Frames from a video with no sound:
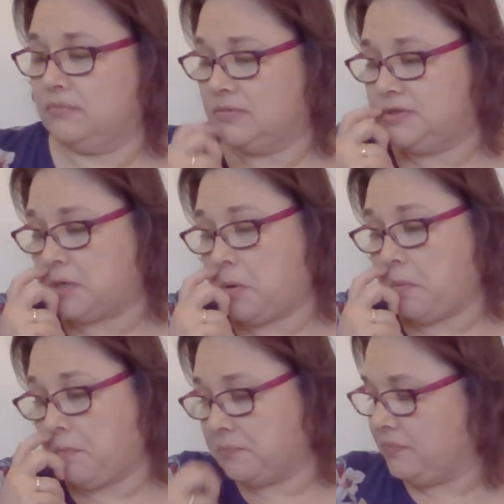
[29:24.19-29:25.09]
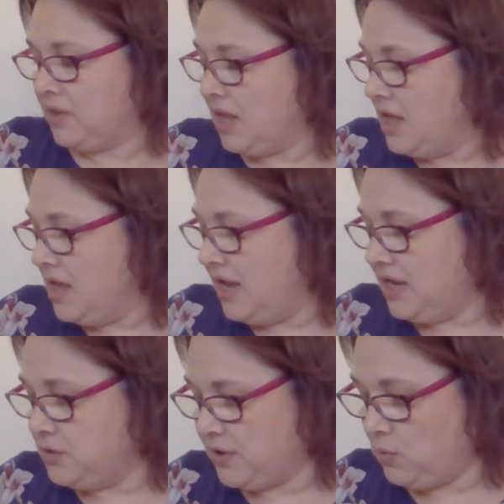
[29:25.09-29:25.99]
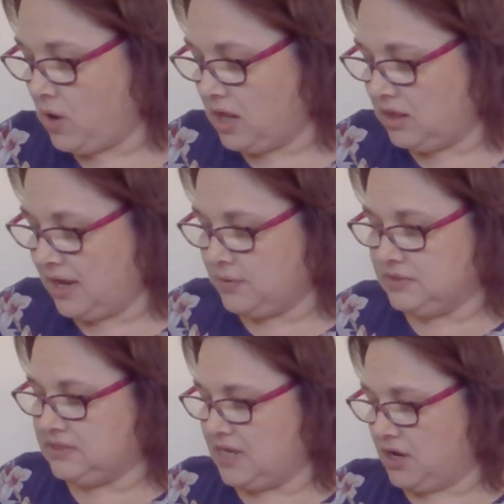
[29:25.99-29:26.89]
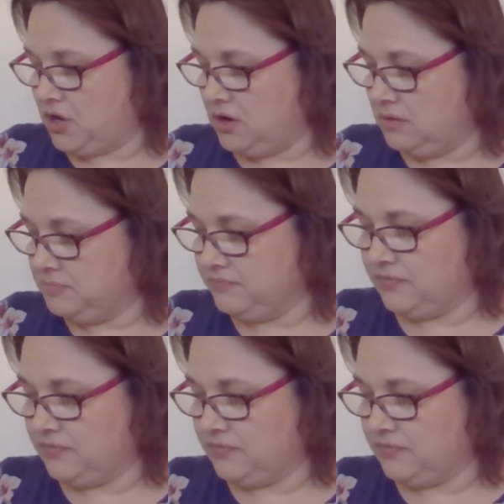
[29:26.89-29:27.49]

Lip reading: So anyway, while I was there,